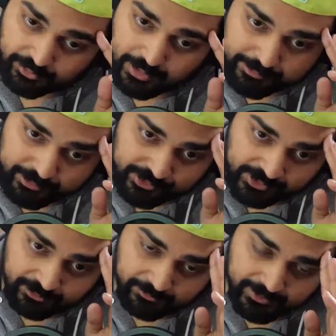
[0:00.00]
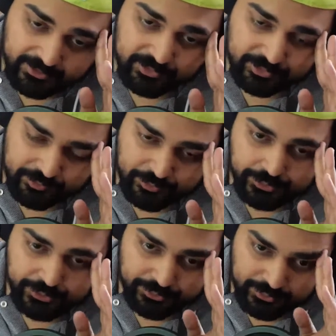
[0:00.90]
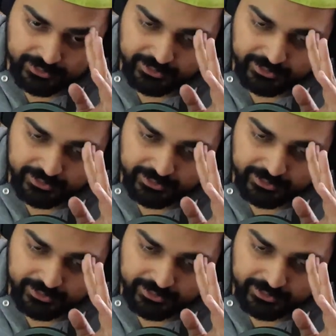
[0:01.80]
grabbed your channel back just for you, like